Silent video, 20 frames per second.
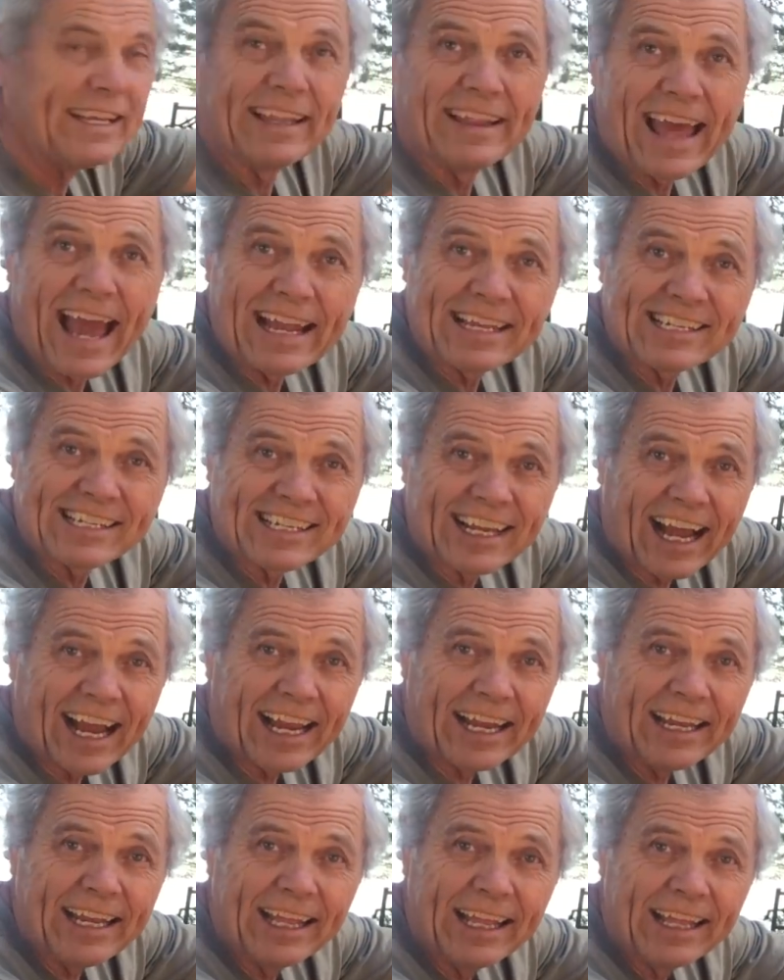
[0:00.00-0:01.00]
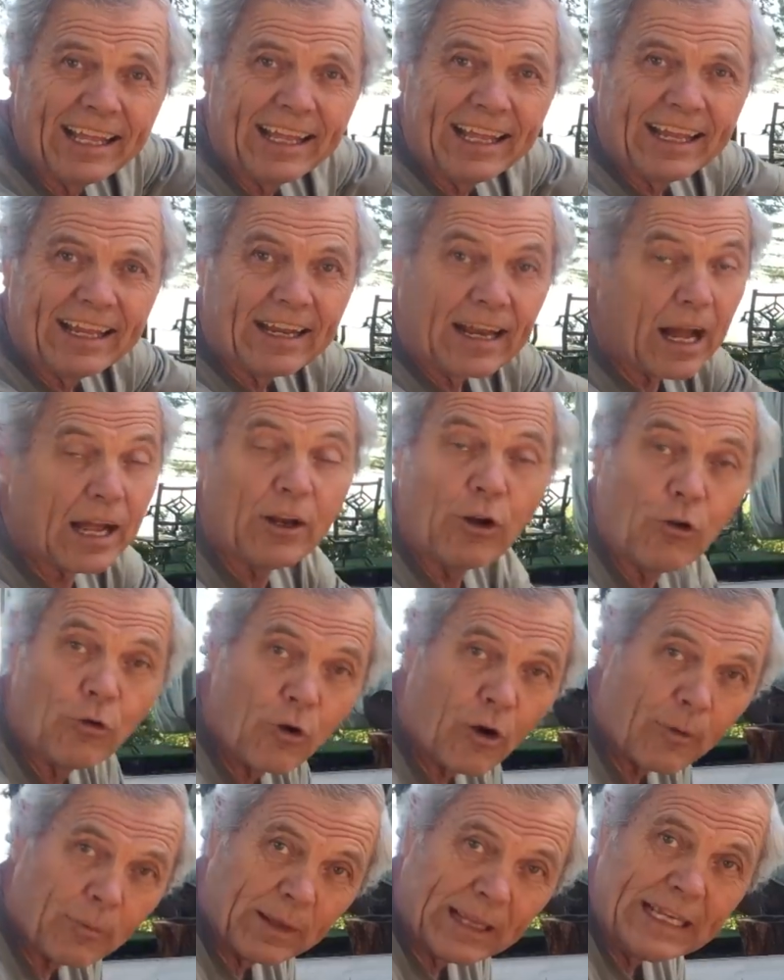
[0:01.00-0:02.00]
it to that side, now I
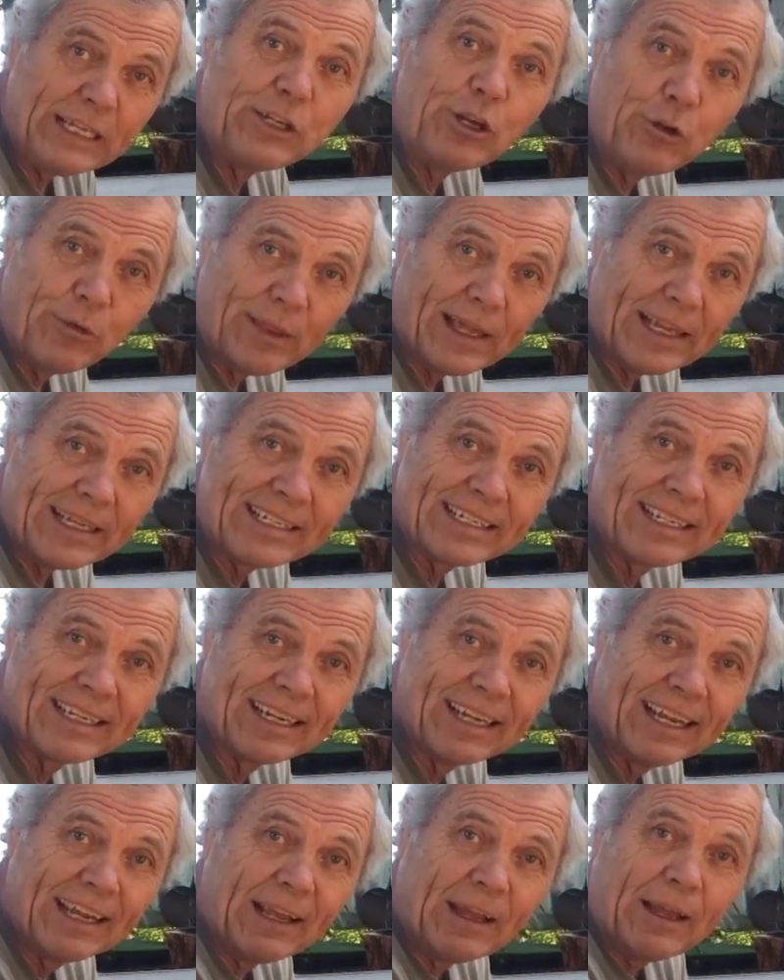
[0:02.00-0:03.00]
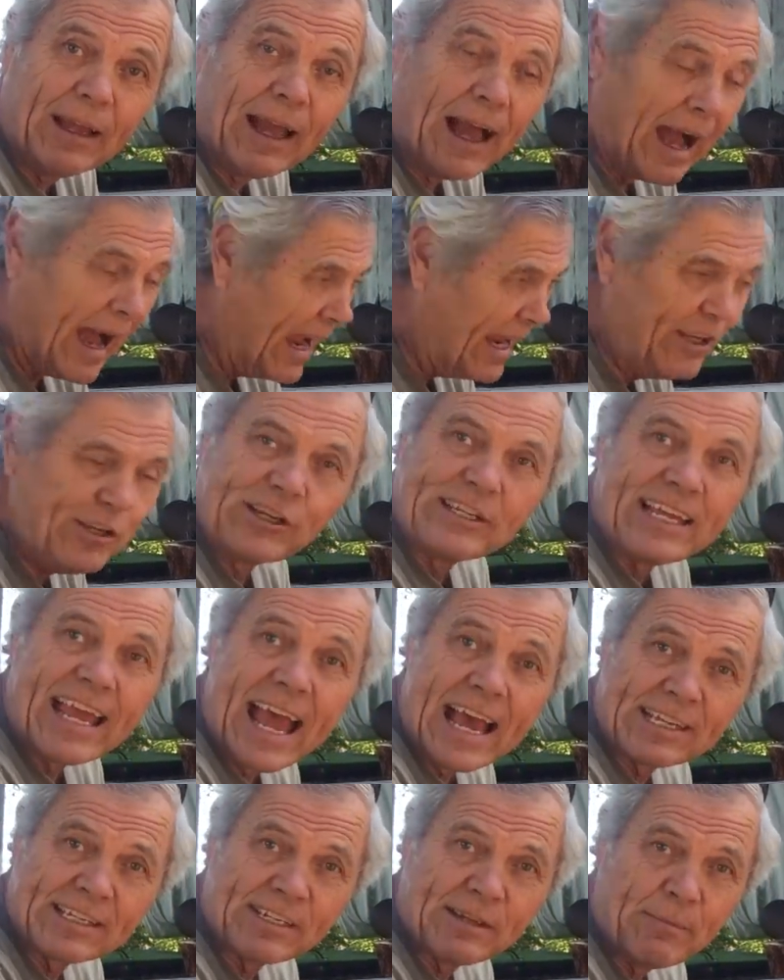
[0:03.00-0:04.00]
don't normally do this, I just
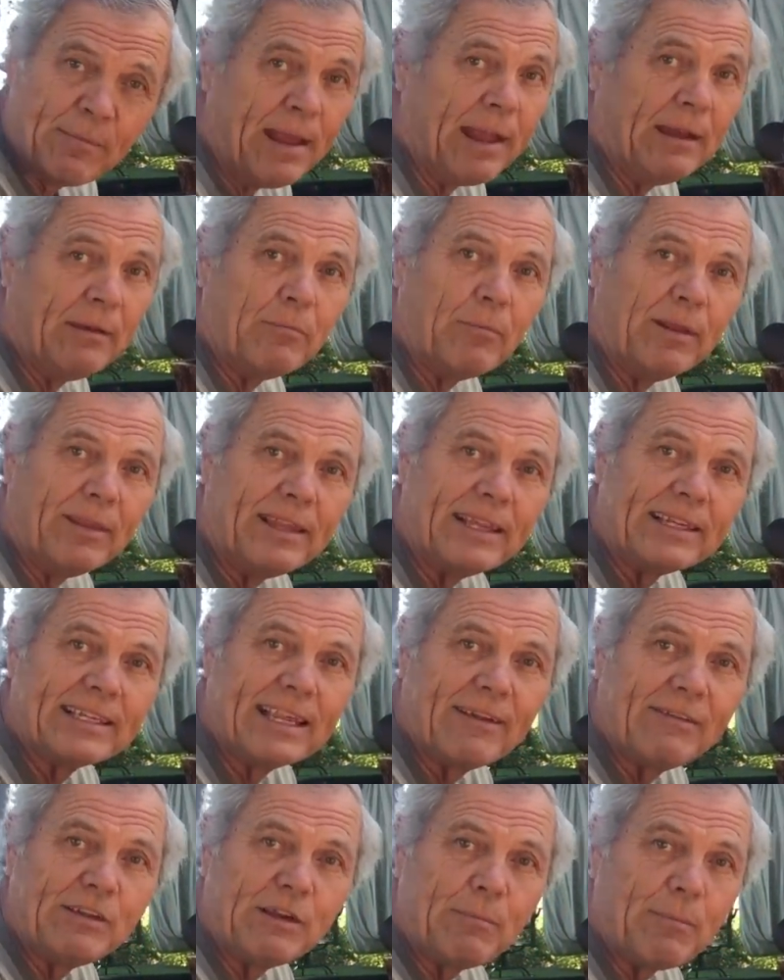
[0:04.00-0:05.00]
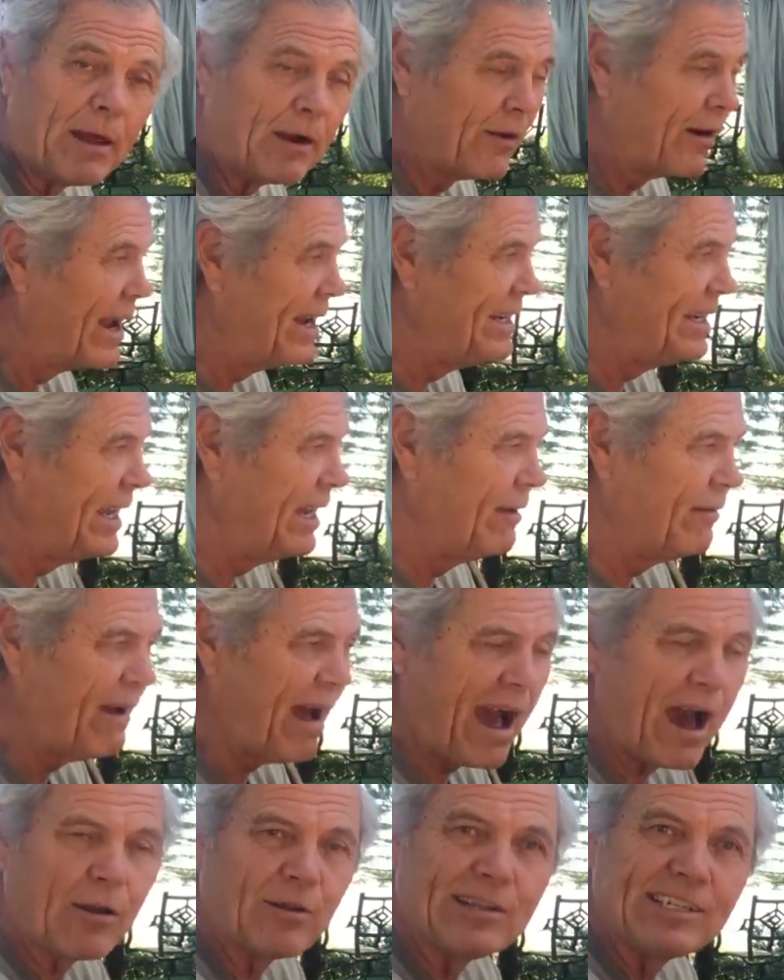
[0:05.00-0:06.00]
estimate, but this gives you a better idea of
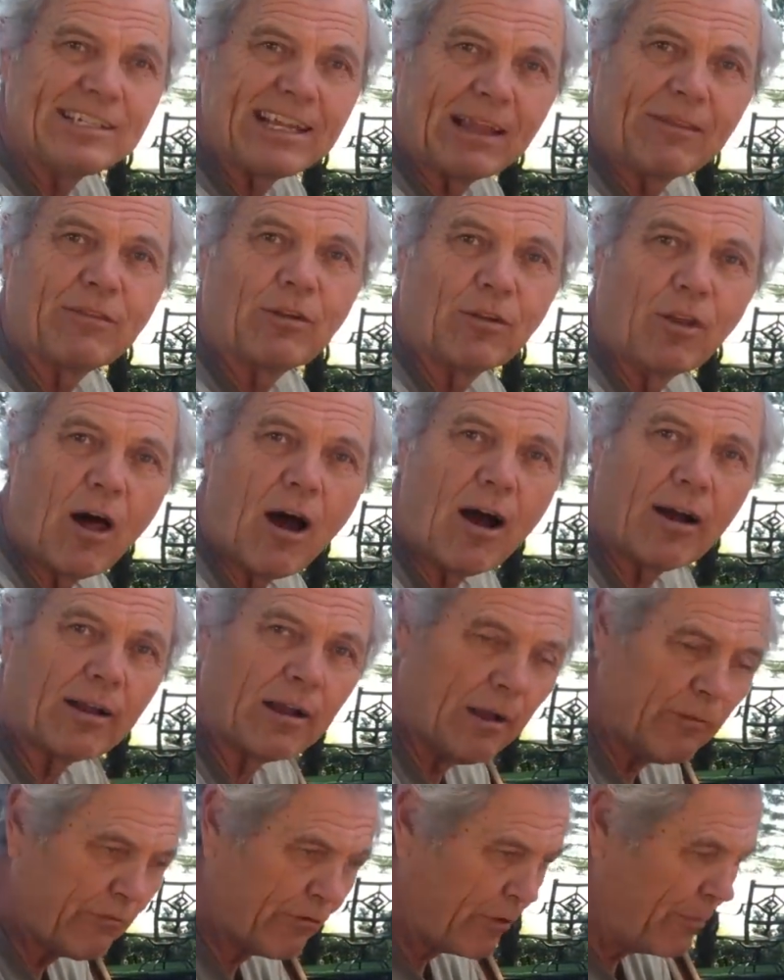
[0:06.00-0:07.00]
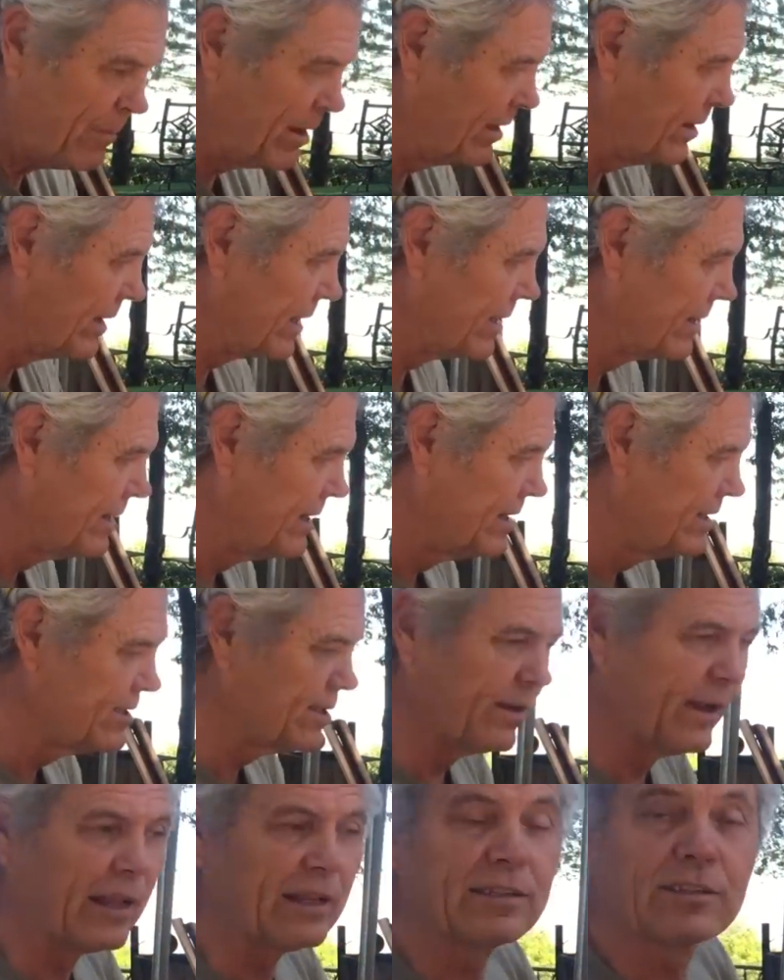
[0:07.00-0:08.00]
how to set the log up for milling.
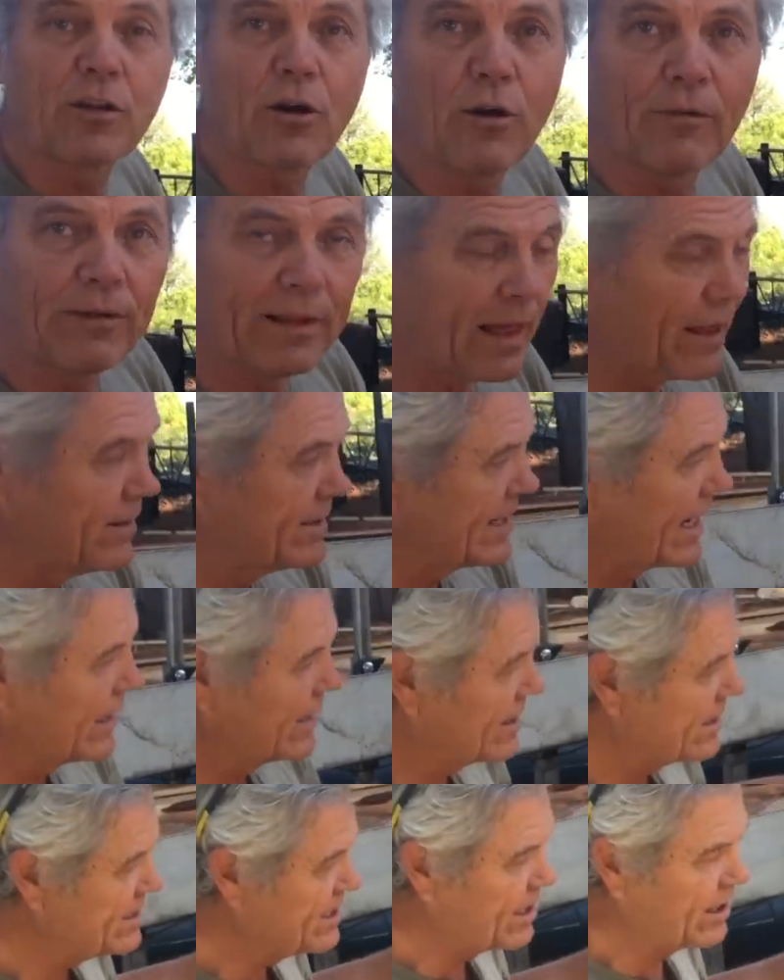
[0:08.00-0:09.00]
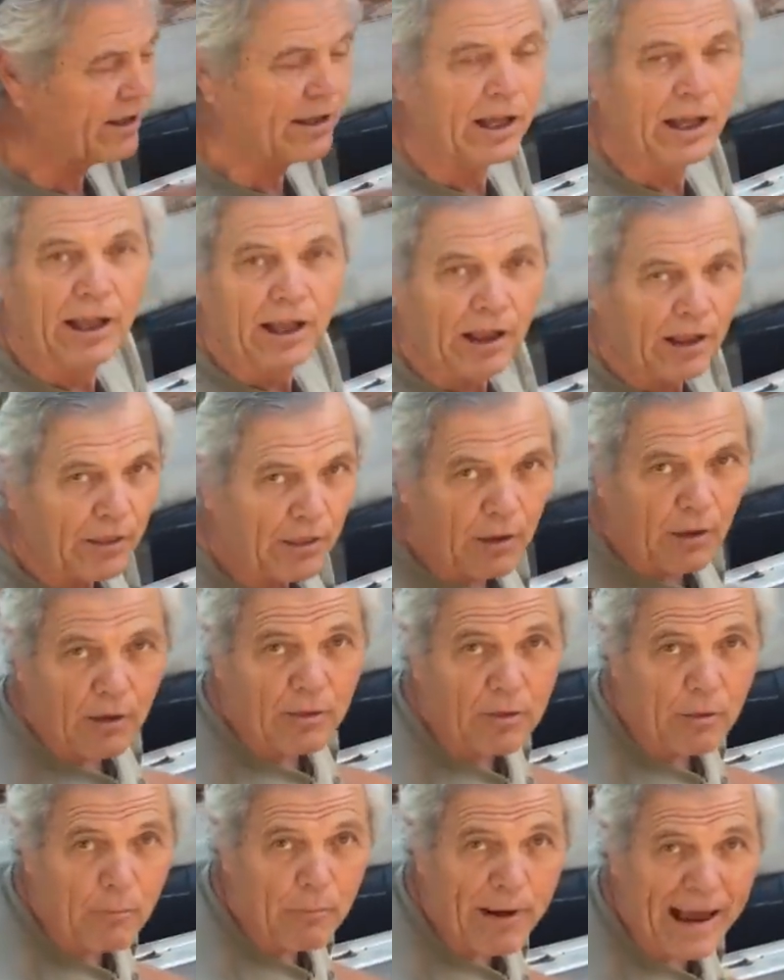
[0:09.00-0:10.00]
So now let's go over to the other side, because the,
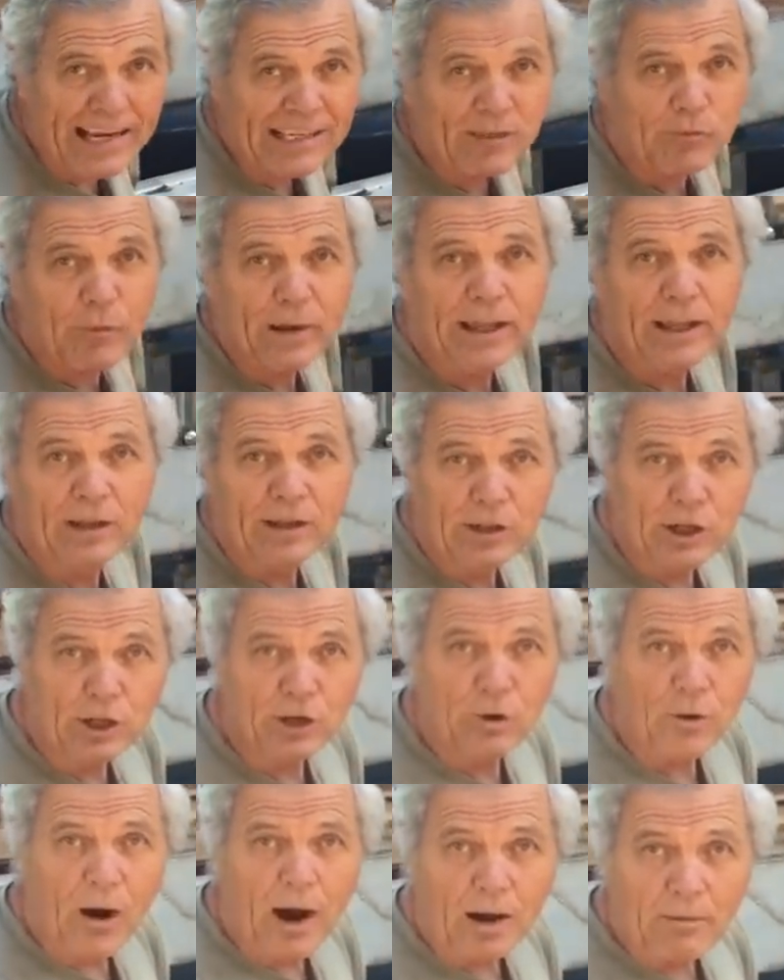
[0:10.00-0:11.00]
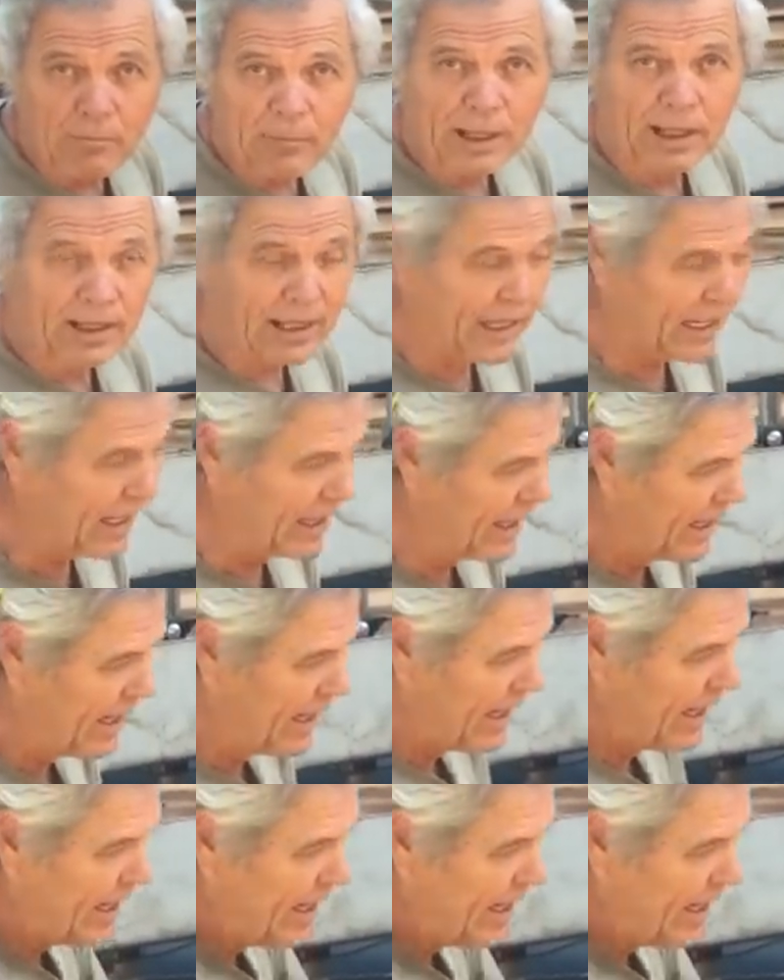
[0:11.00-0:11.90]
the, the best we can do on milling